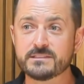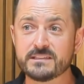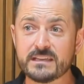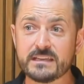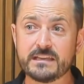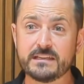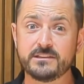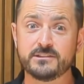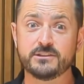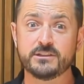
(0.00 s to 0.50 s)
to
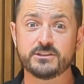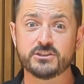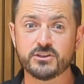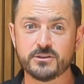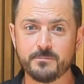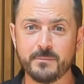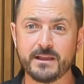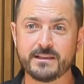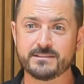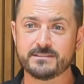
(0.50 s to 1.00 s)

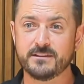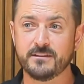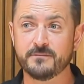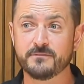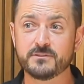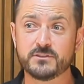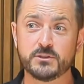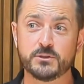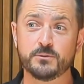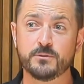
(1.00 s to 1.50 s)
condition
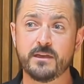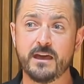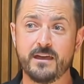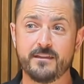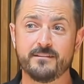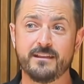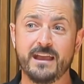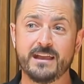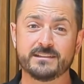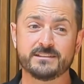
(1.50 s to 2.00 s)
myself to
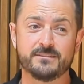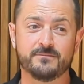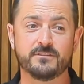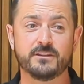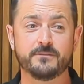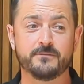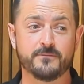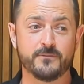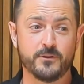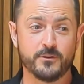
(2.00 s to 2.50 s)
that
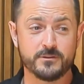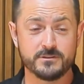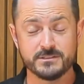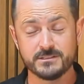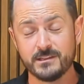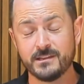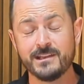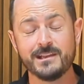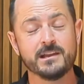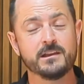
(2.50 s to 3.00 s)
activity first,